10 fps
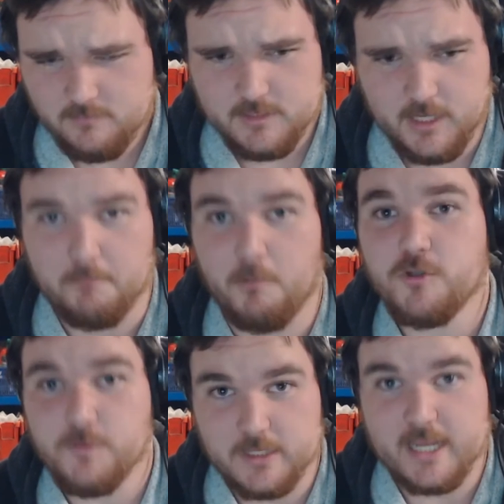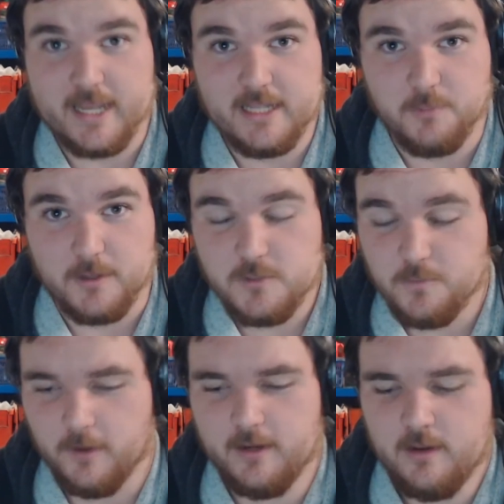multiple decades by this
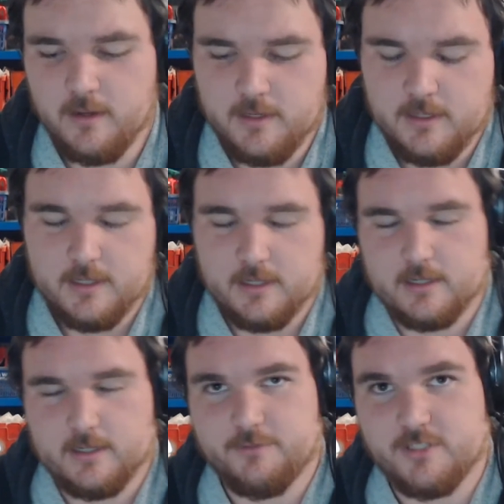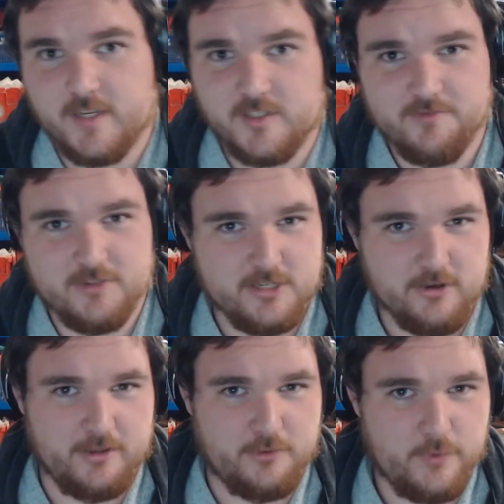point. If we take
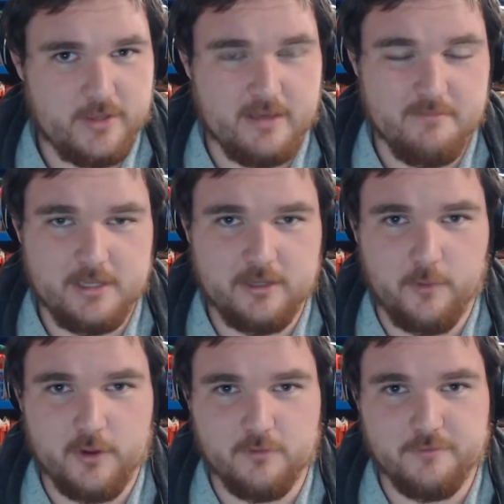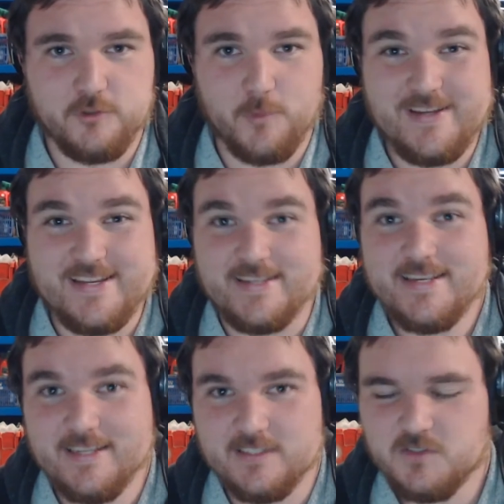1793, they've been going on for 20
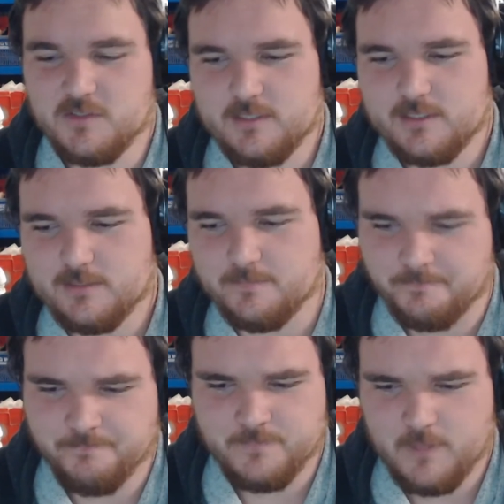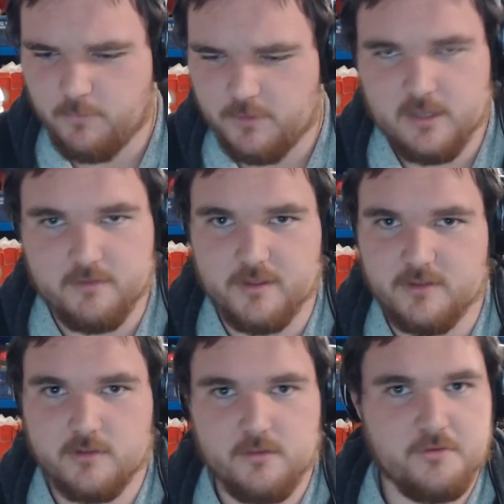years. If we think of things
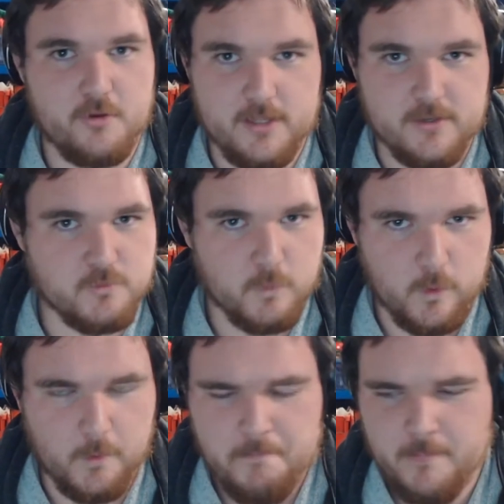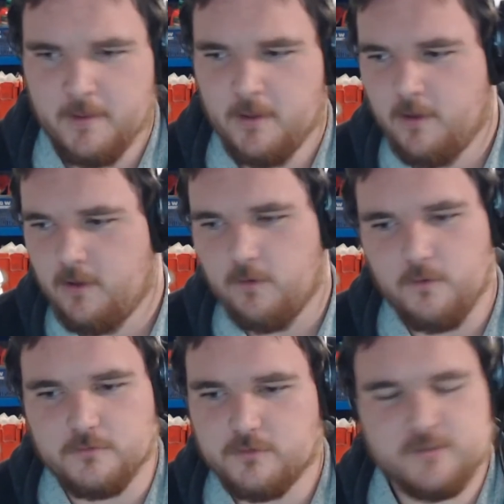like the 30 Years' War
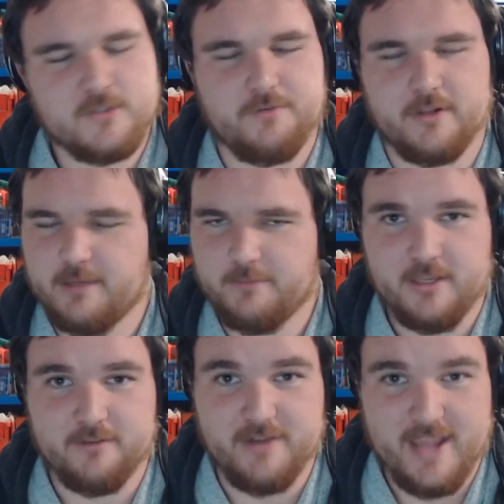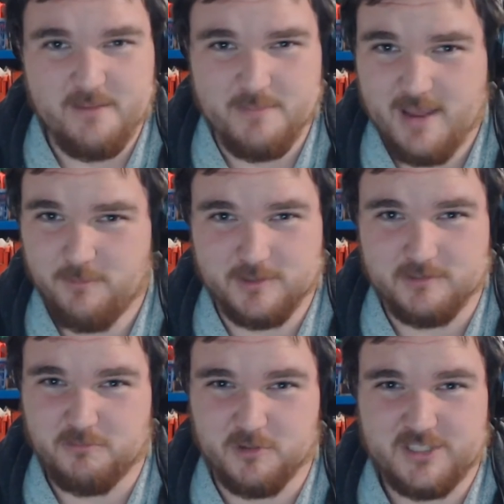or stuff like that, we think of NAM. NAM was,
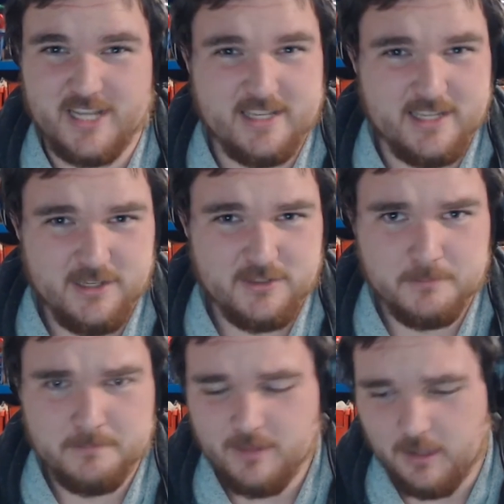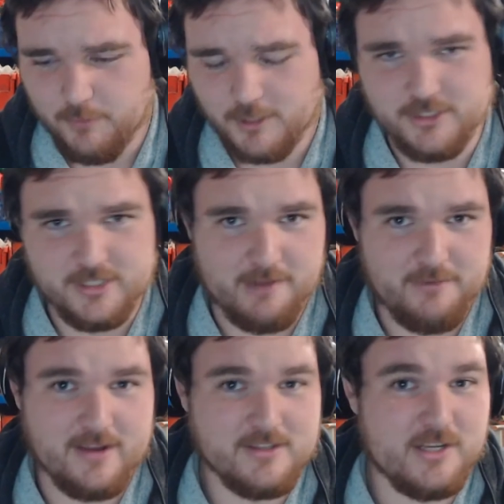10 years? Russians in
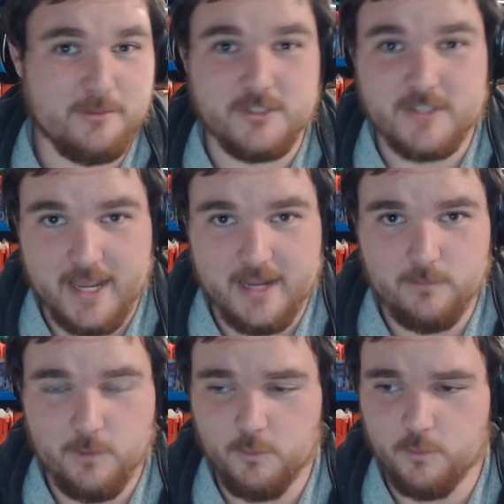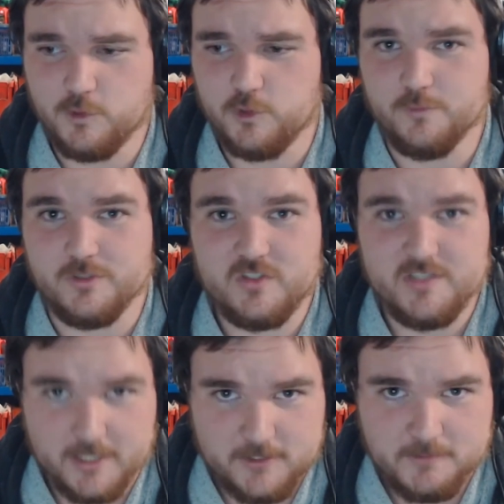Afghanistan was 10, World War II was
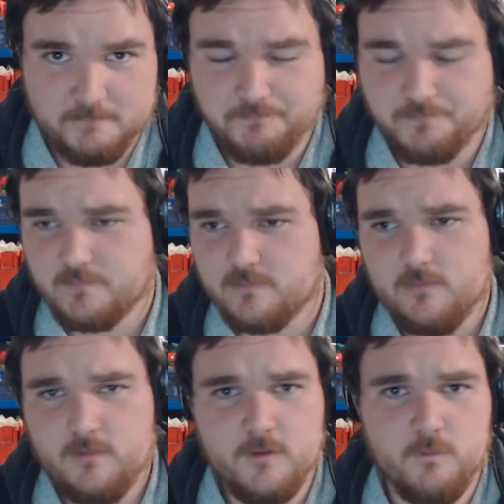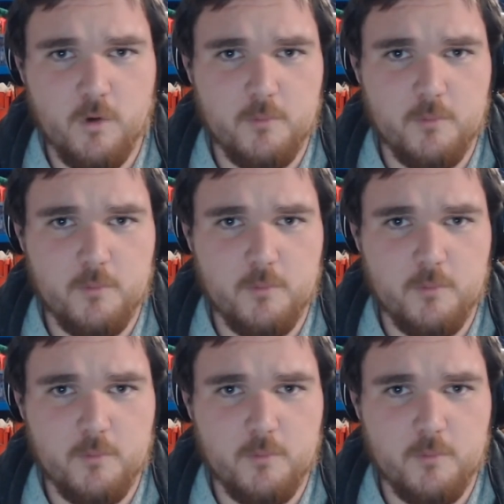6, World War